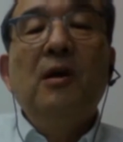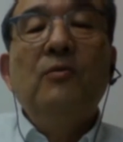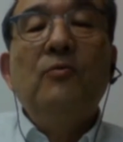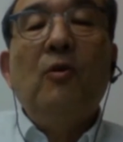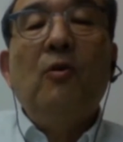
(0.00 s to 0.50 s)

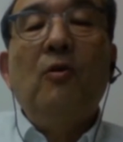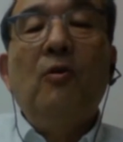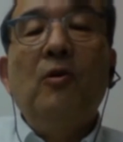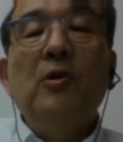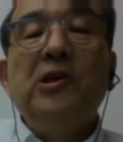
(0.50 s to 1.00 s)

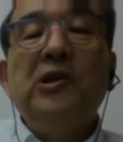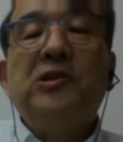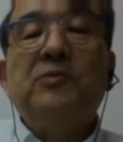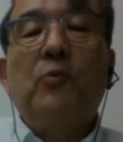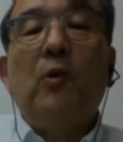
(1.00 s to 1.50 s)
for
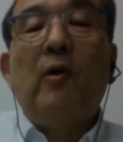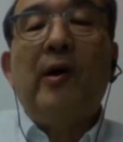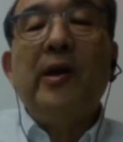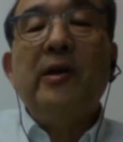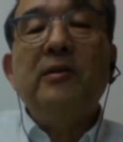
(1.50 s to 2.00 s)

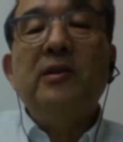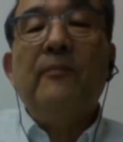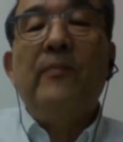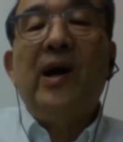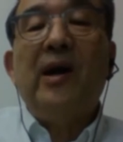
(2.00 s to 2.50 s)
exploring the
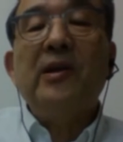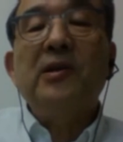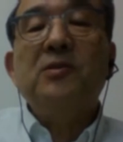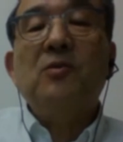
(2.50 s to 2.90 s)
various